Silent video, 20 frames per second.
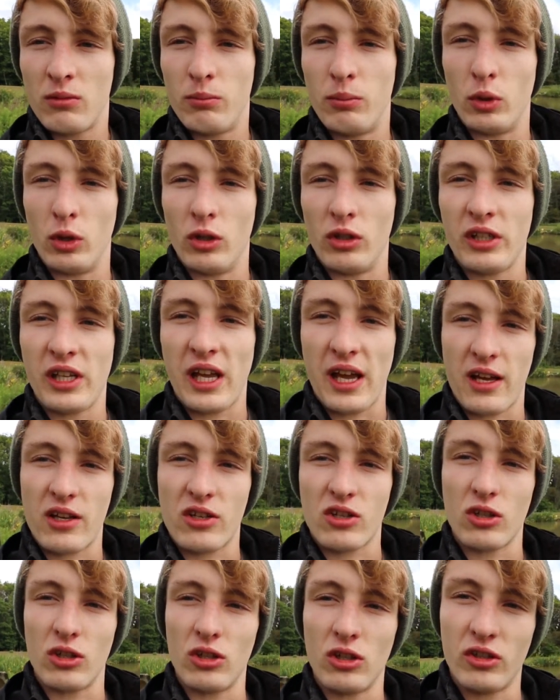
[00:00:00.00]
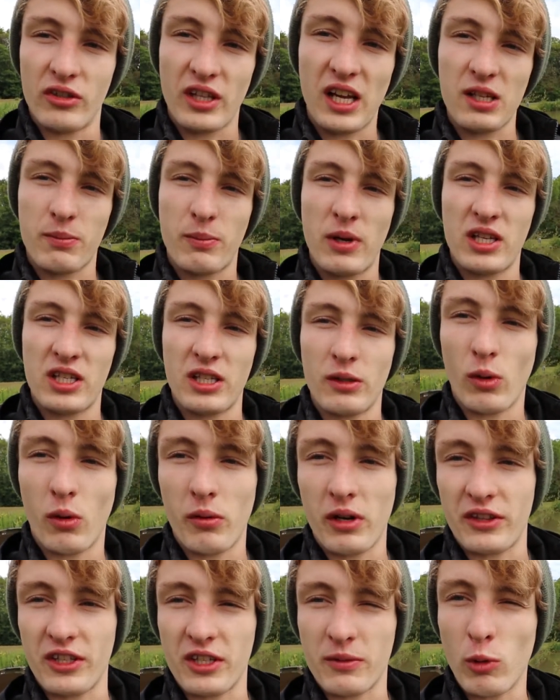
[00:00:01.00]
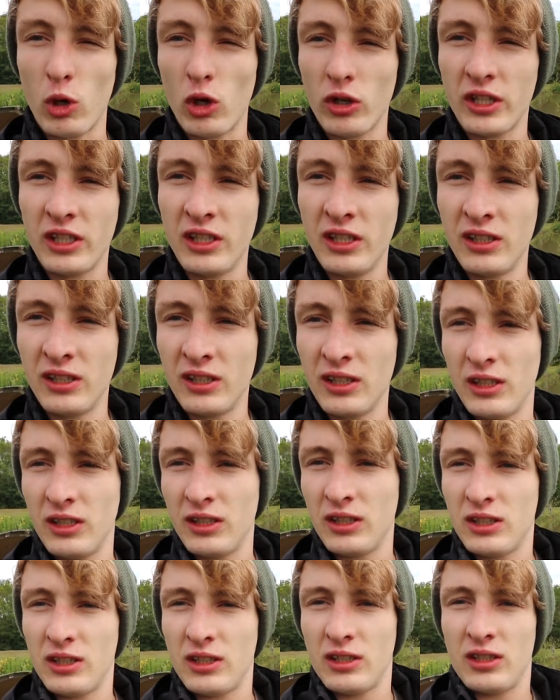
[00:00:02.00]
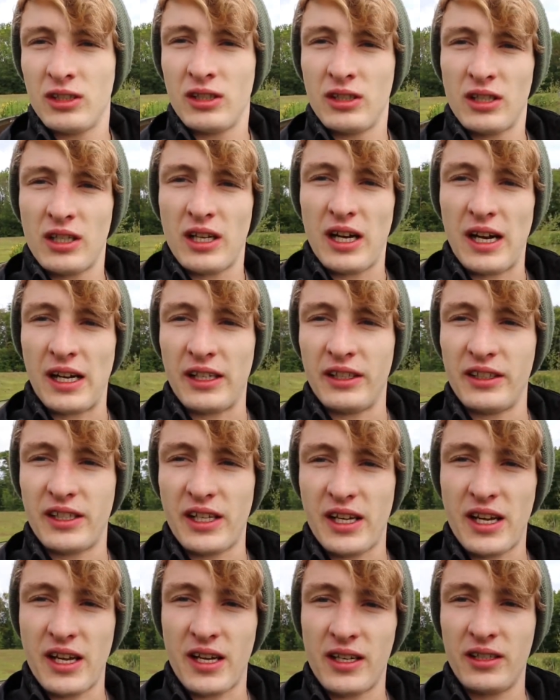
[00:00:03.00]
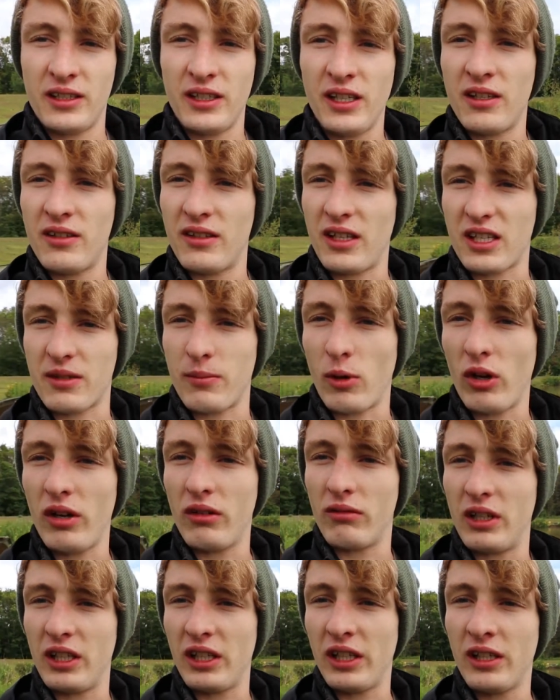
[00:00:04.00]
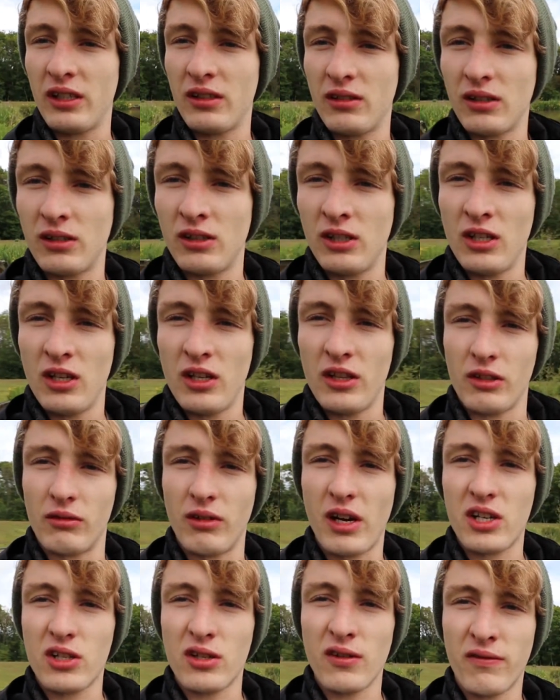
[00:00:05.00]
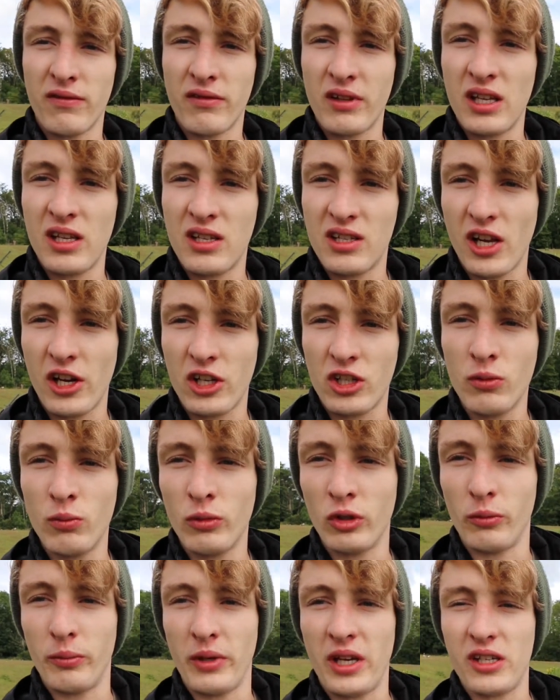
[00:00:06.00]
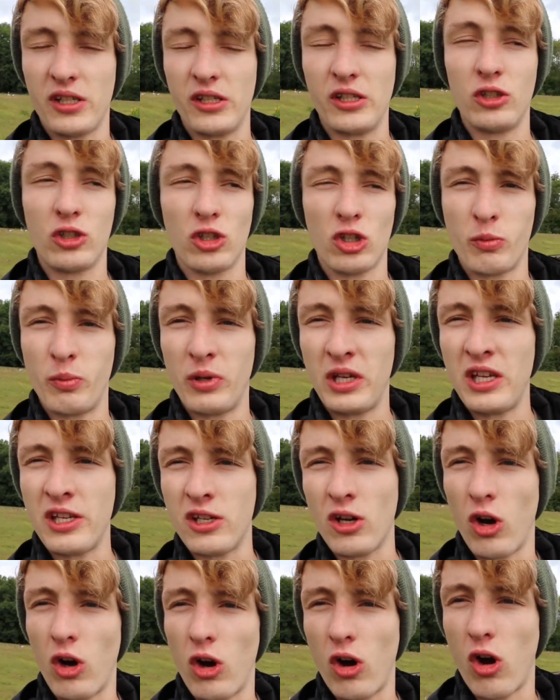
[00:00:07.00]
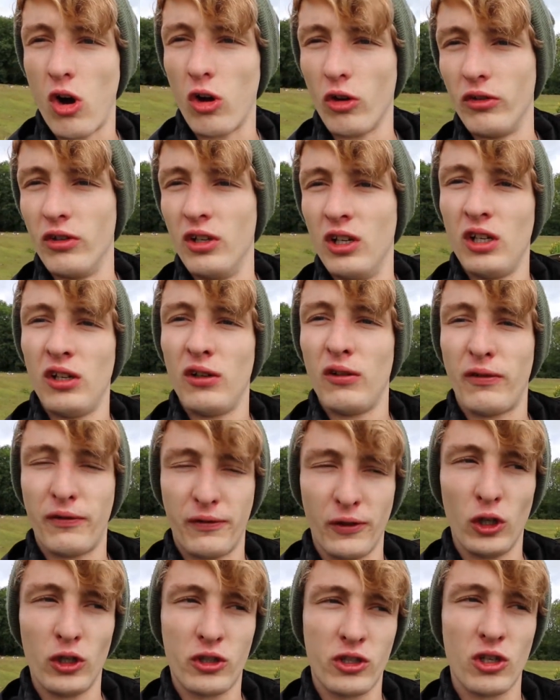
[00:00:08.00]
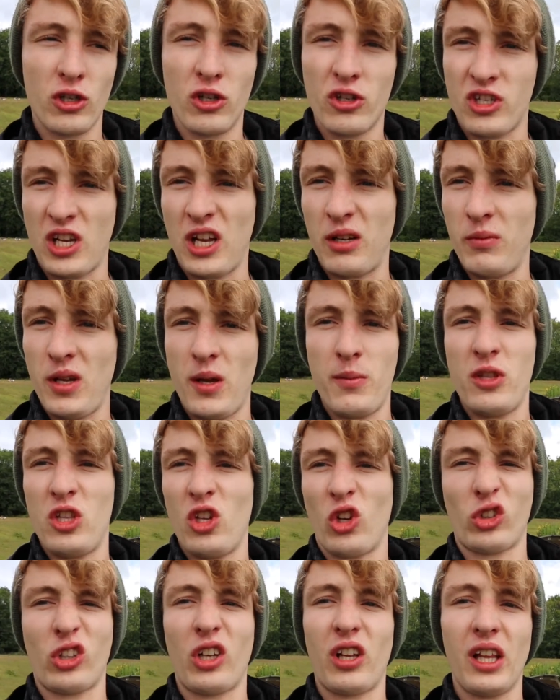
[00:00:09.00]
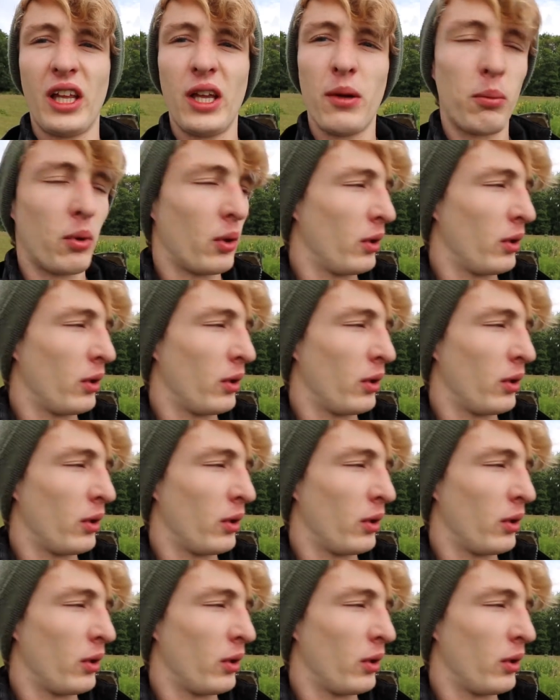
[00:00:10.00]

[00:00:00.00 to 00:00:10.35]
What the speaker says: But yeah, so that's basically what we had this morning, and yeah, that's about it really. The rest of the session will basically just be caught on photos and maybe the odd clip,